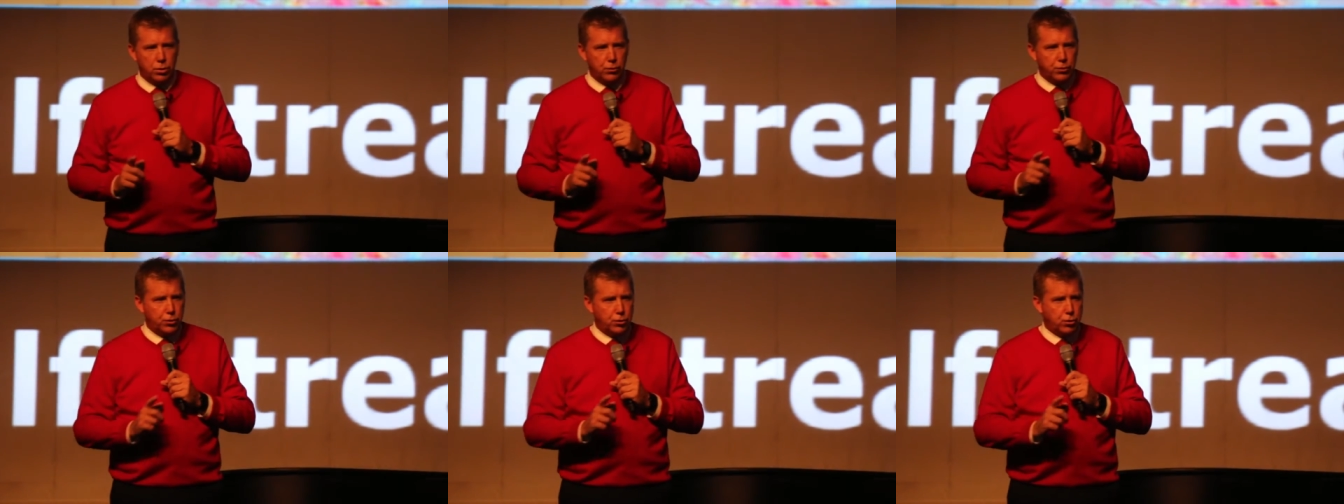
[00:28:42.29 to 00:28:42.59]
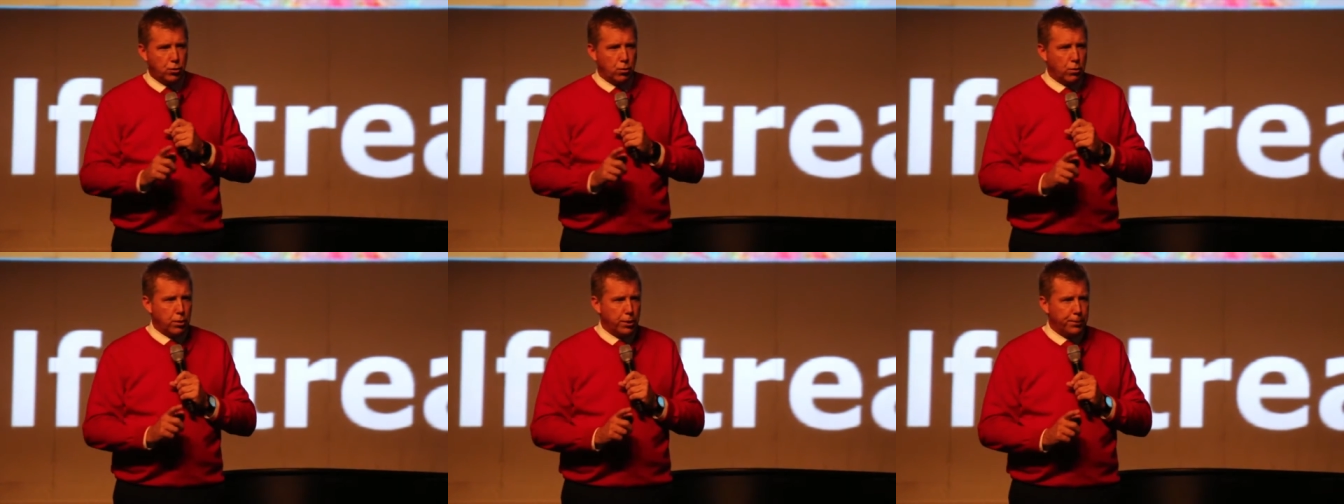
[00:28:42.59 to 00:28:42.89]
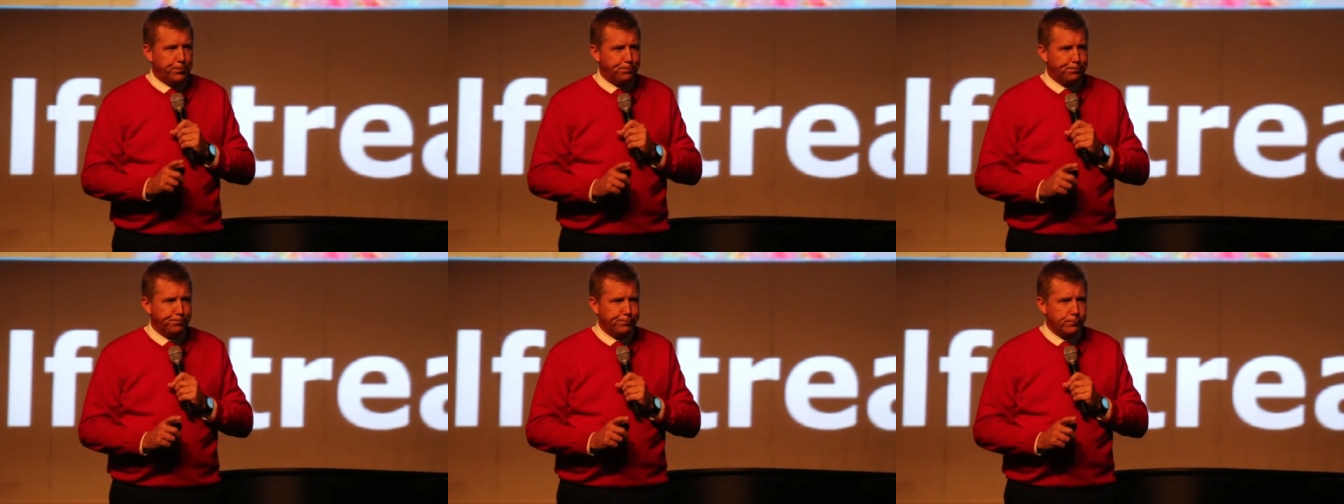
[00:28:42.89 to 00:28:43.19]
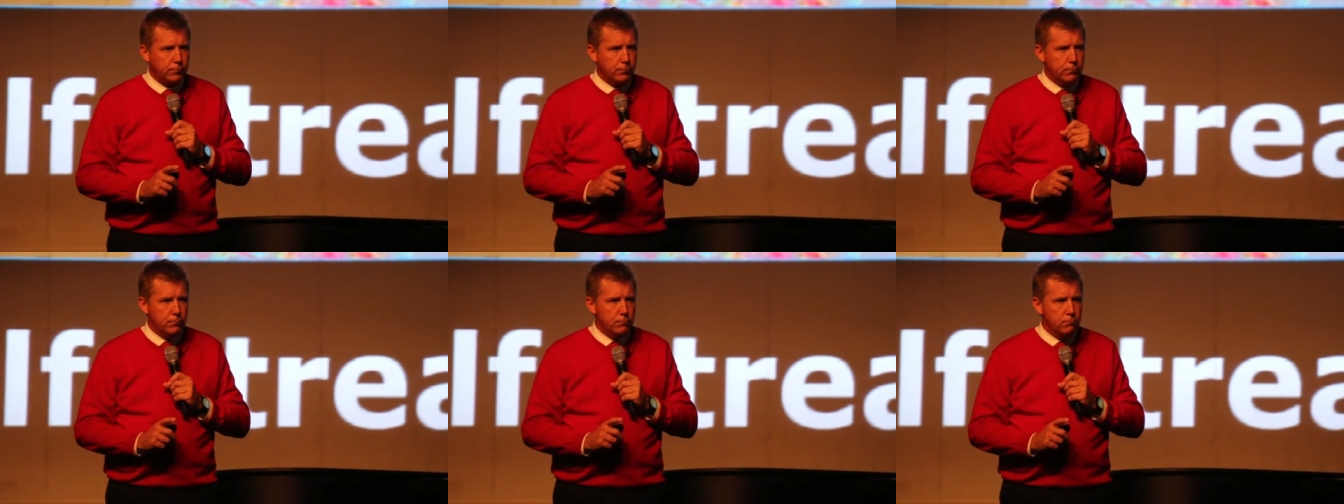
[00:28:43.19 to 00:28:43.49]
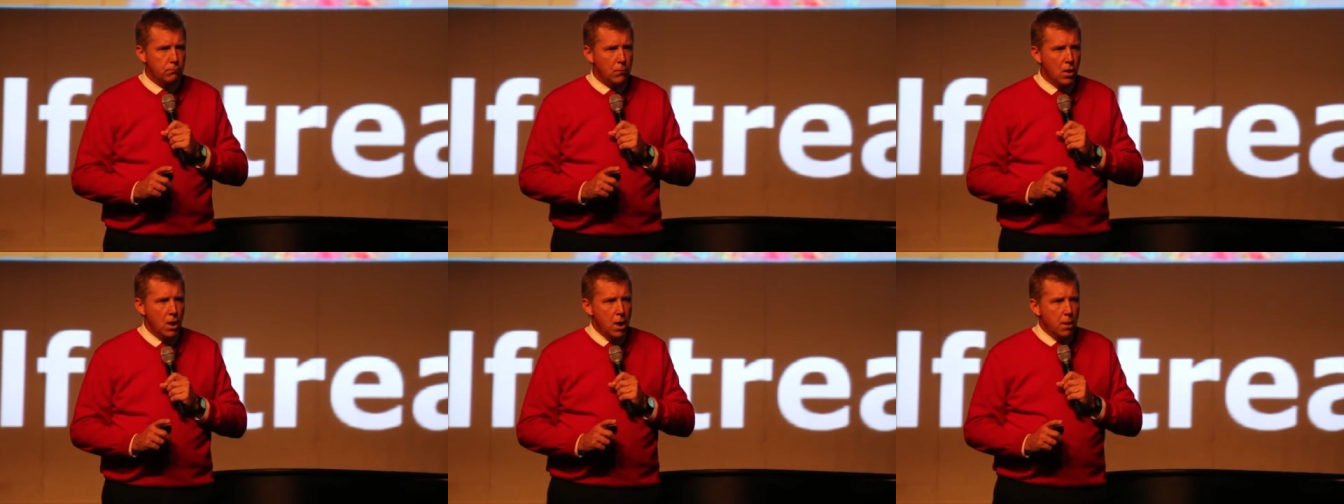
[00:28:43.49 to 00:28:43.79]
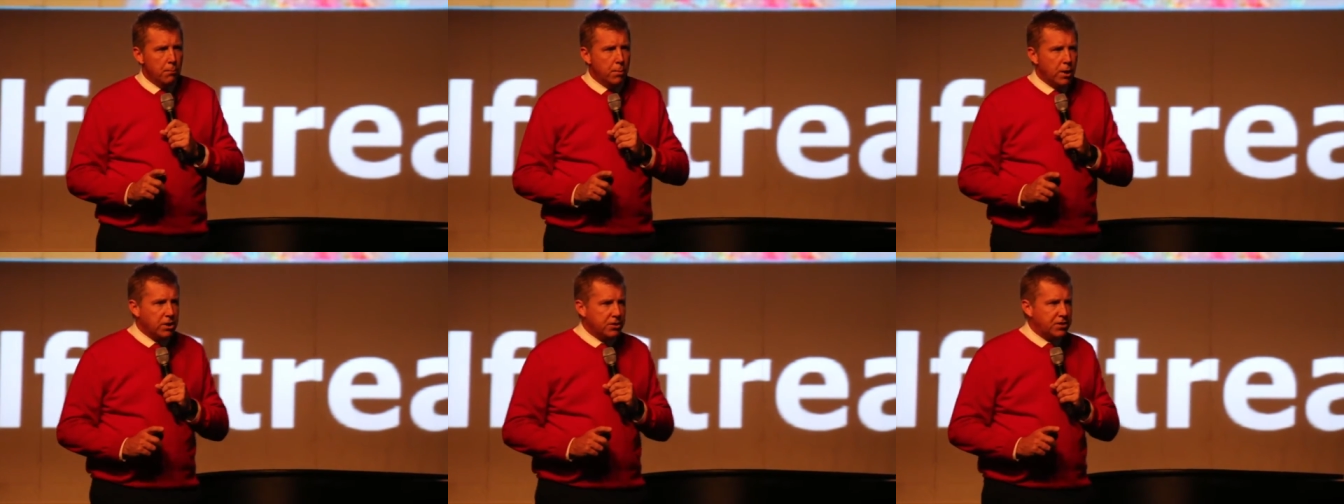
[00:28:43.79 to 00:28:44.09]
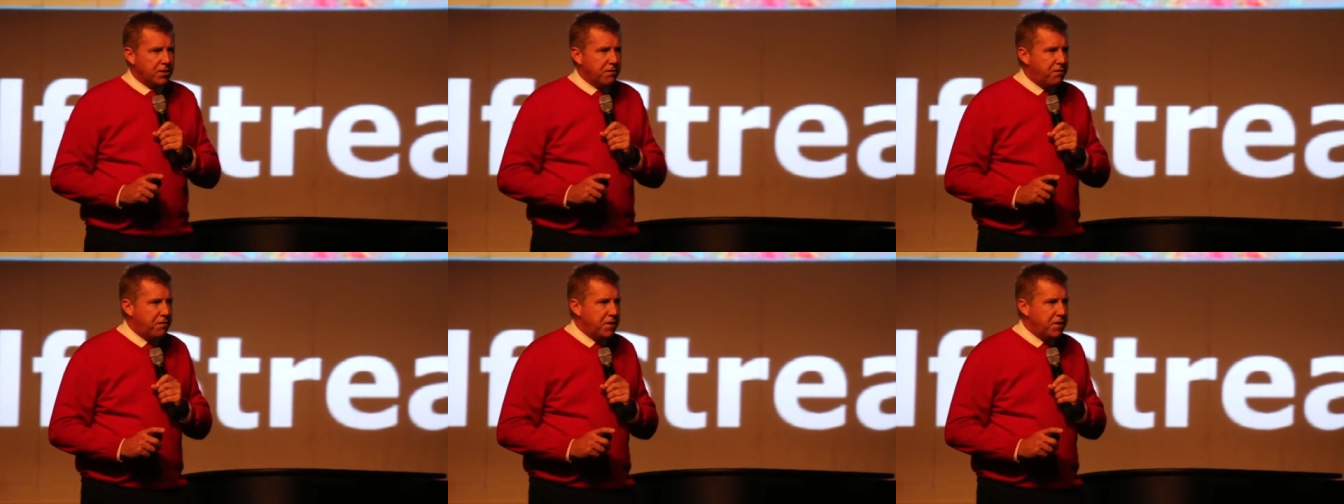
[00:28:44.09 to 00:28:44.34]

to the story because the